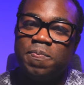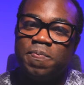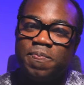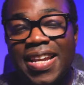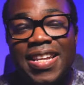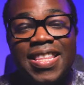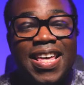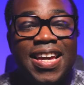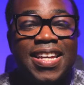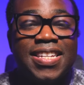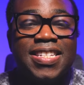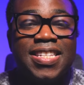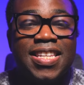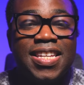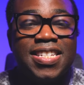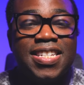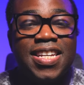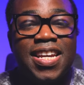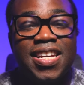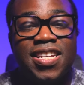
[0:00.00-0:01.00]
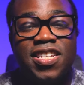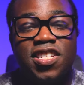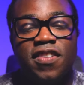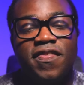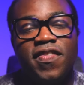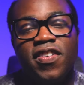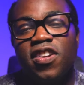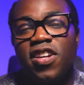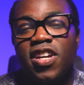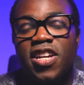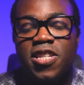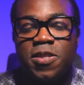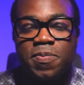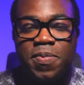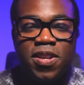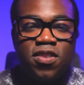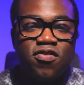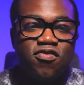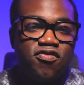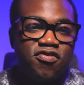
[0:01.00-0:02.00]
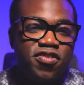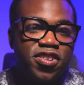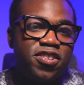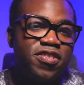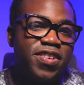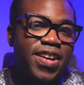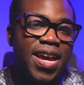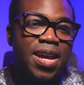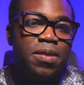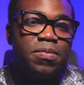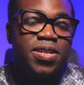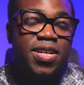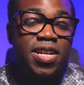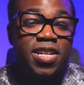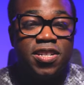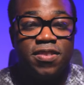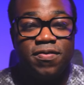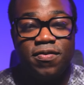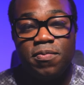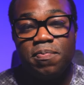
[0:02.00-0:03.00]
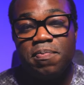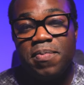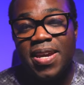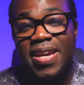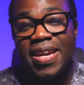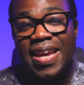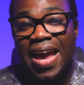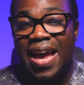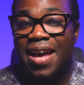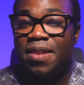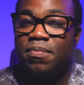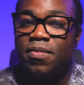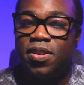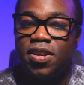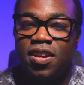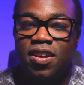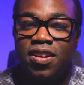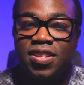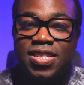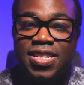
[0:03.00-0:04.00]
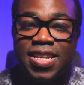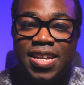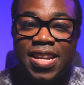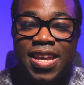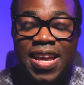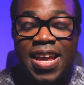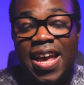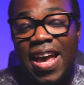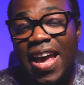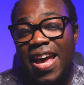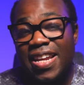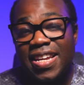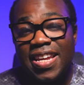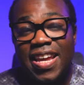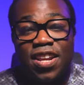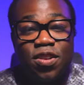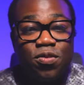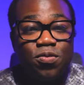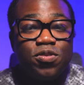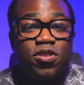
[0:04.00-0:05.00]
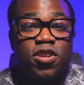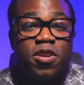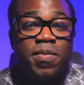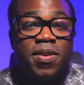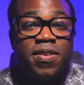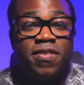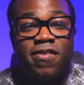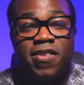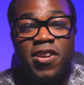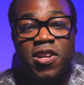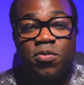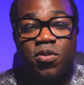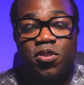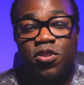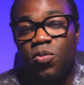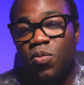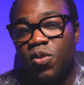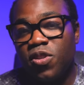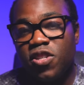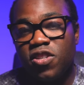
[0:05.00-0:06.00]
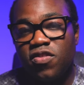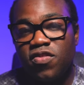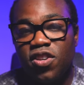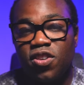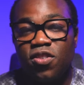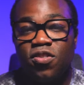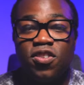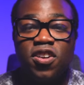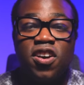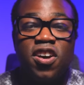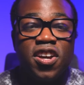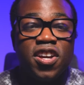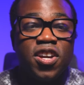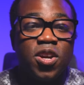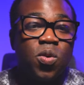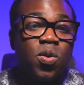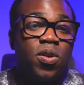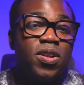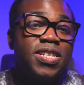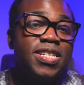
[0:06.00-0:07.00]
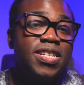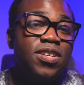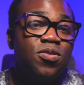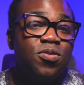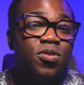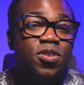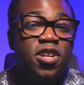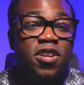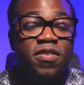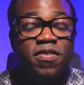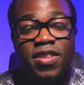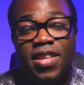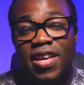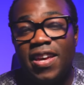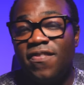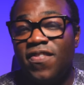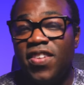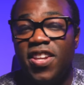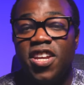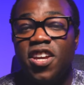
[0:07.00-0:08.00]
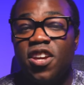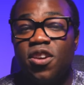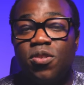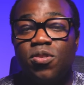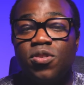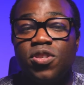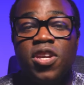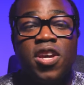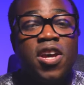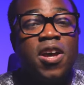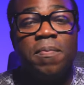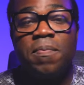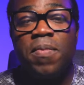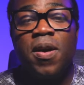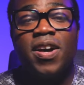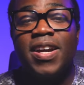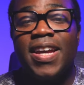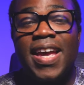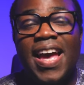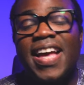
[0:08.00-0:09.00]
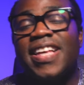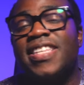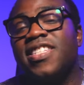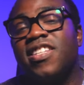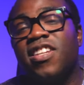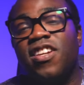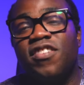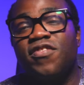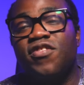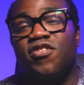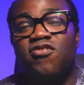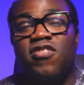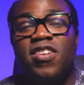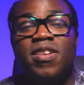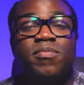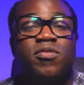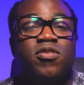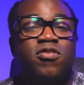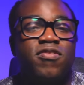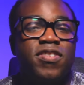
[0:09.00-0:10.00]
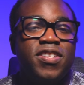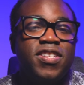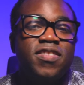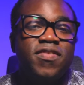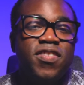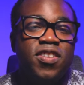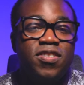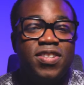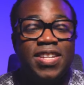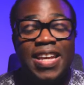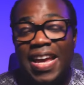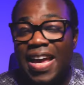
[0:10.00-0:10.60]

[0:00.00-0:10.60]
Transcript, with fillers: And thanks to that change, I feel like it's been a real game changer for me and my content, and can also be for anyone who wants to record higher quality audio for their videos, podcasts, live streams, or interviews.